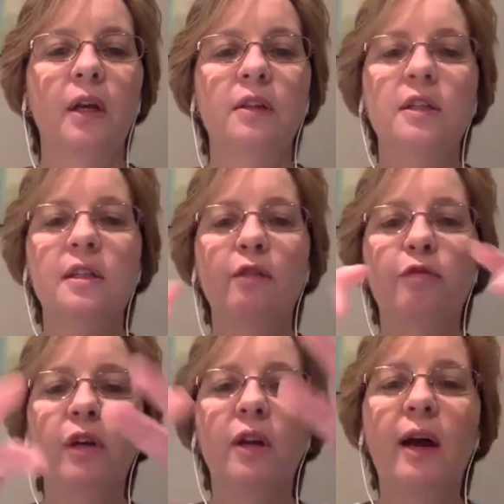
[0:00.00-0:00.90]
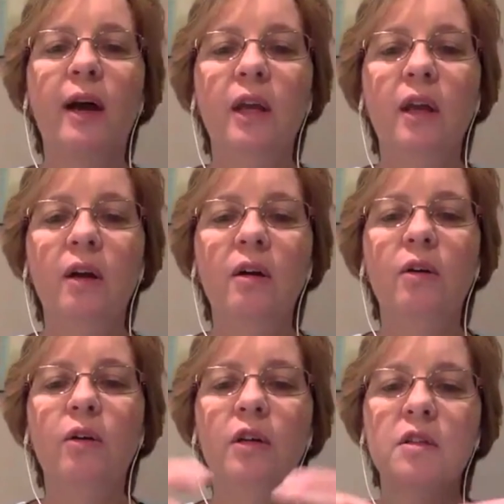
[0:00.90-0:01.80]
Does it feel out here
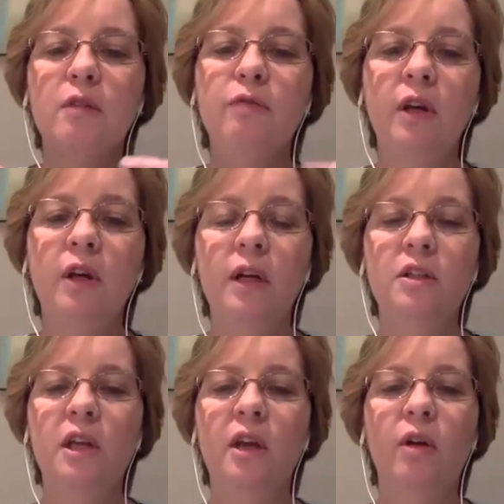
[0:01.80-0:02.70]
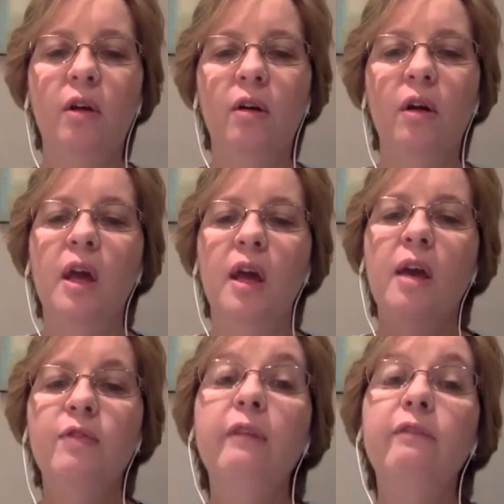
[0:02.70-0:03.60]
or does it feel interior?
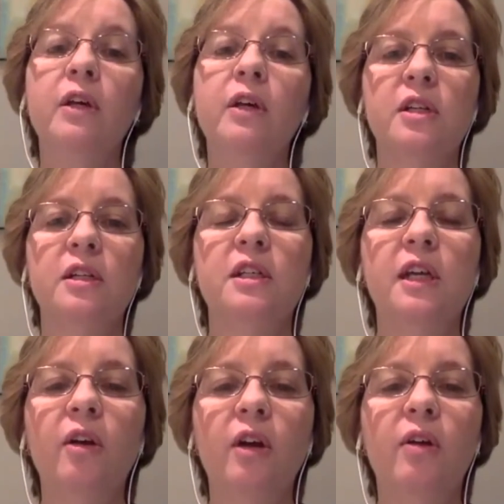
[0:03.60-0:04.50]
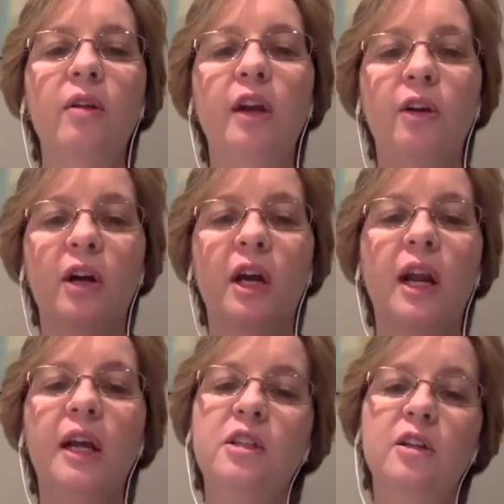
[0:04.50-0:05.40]
If it feels interior, then you're
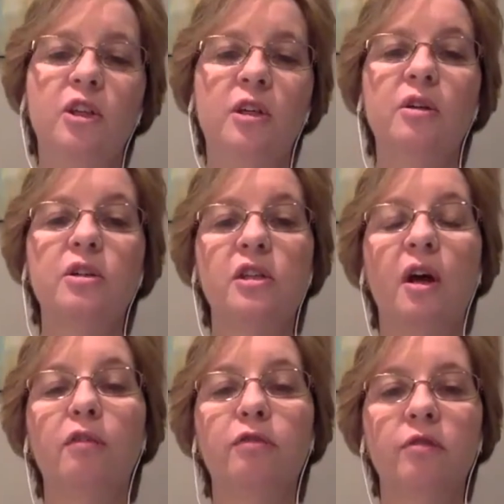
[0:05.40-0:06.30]
connecting to yourself.